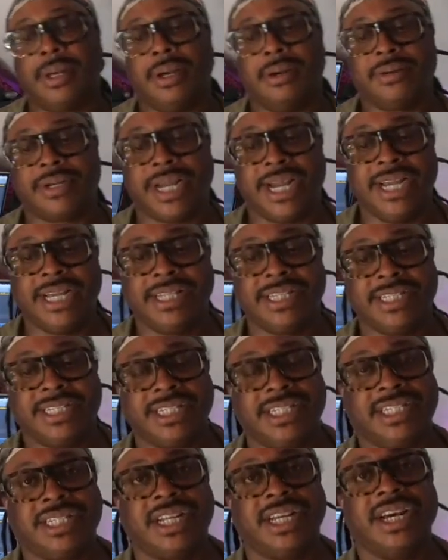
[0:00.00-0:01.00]
Okay,
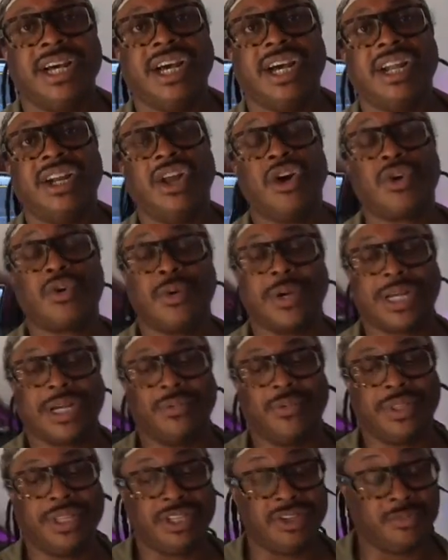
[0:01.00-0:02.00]
this is a lot
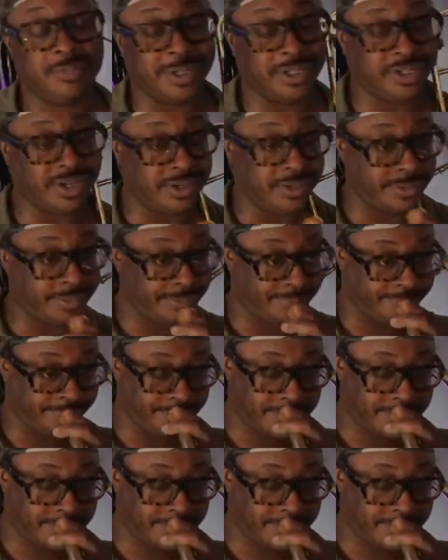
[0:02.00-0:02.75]
quicker with the double tongue